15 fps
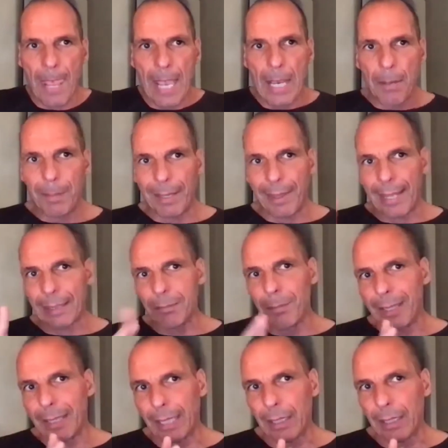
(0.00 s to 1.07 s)
But that
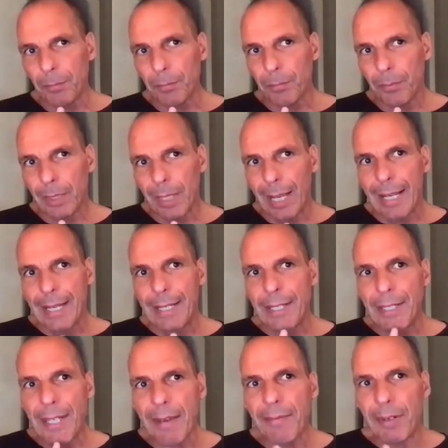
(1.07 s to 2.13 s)
money
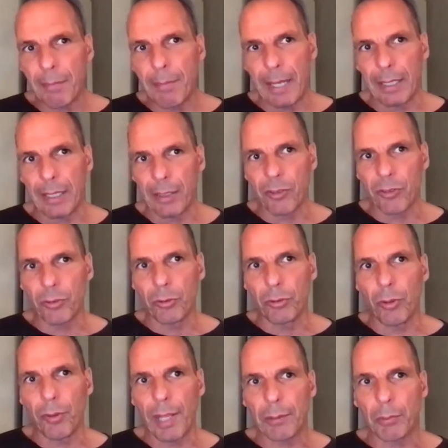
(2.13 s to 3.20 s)
never managed to
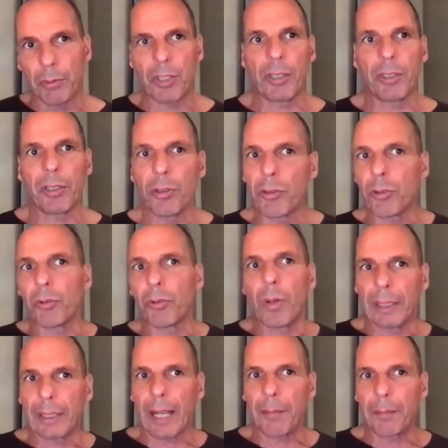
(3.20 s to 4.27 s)
do that which it used to do
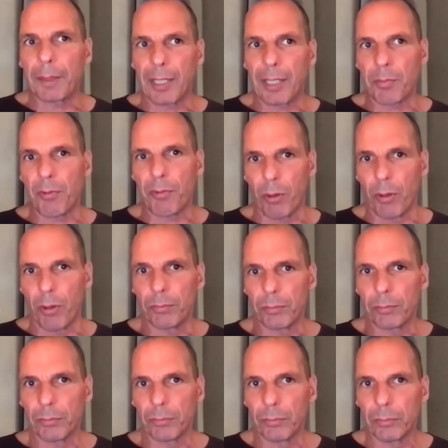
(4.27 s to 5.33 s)
under capitalism before,
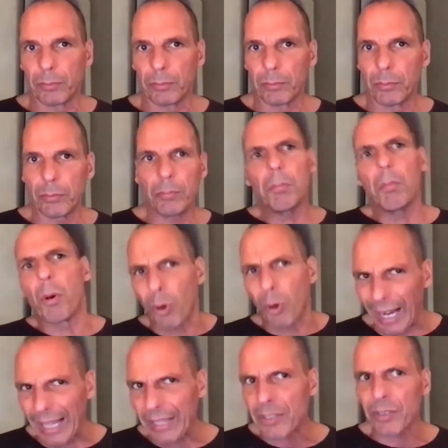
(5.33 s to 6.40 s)
more or
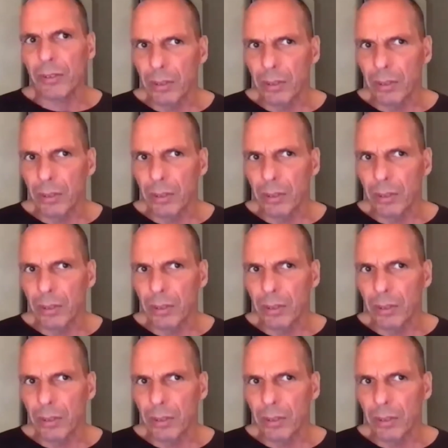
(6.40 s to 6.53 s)
less,